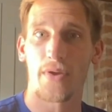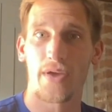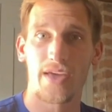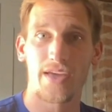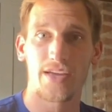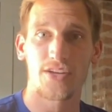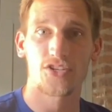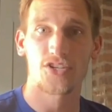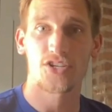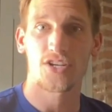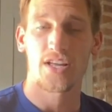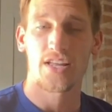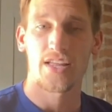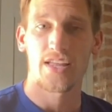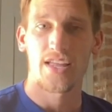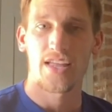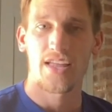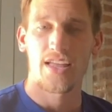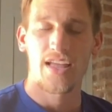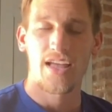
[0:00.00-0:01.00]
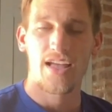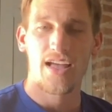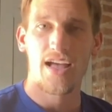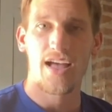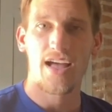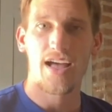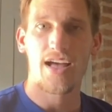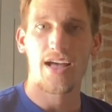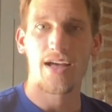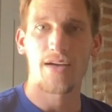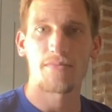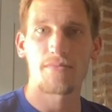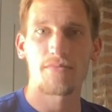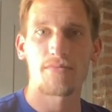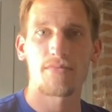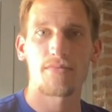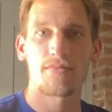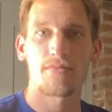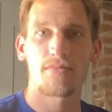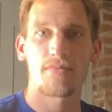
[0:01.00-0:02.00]
pitch. And
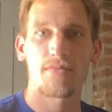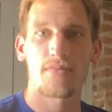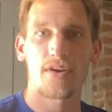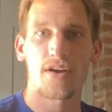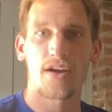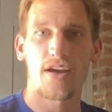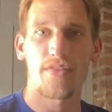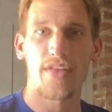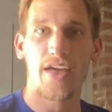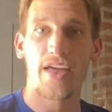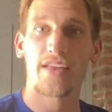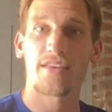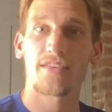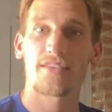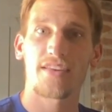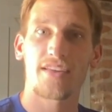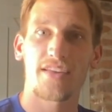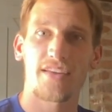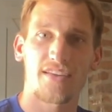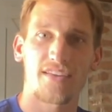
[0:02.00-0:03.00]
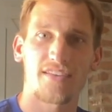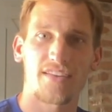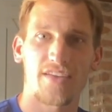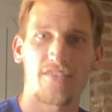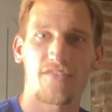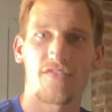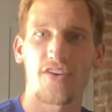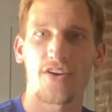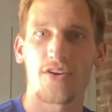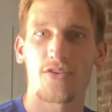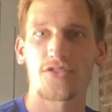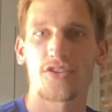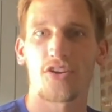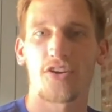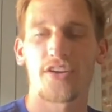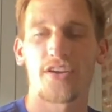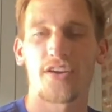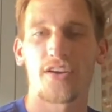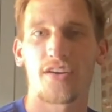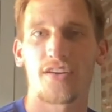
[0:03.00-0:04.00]
then it feels
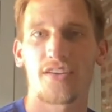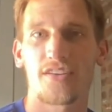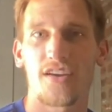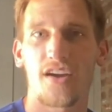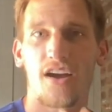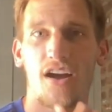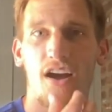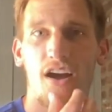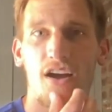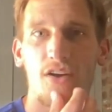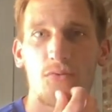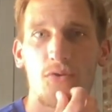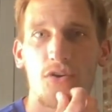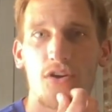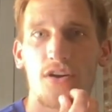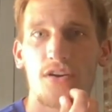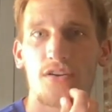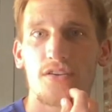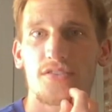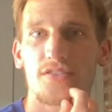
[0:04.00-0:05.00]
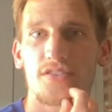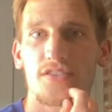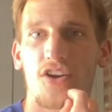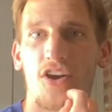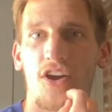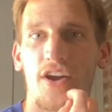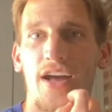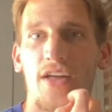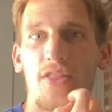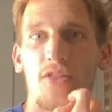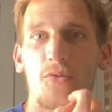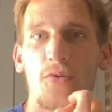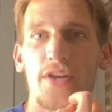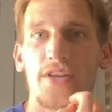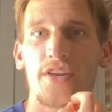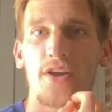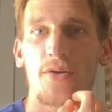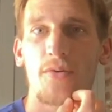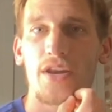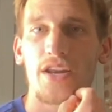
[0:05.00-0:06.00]
like your hard work's gone out the
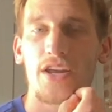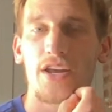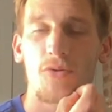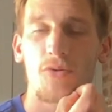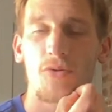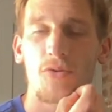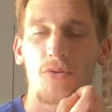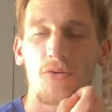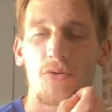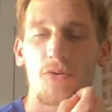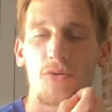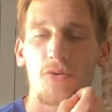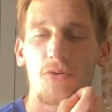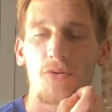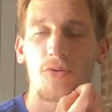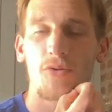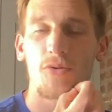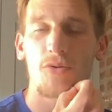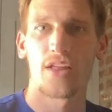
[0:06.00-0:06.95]
window a little bit. But